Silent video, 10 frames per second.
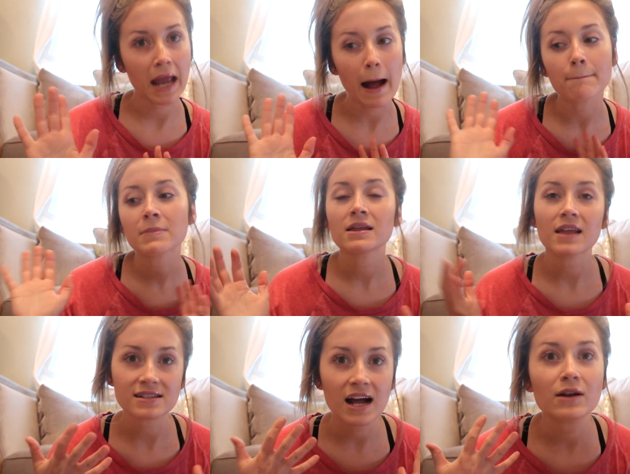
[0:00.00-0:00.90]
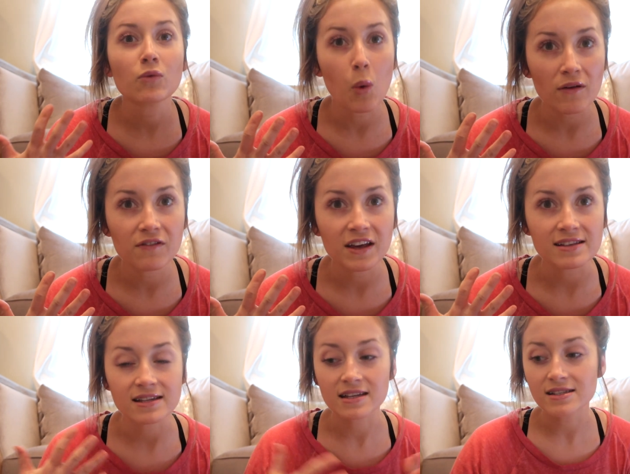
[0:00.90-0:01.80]
Yeah, that's kind of what
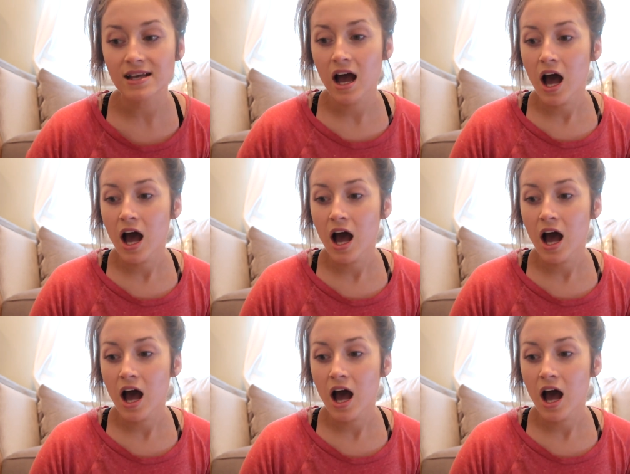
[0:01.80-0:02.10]
Figs is.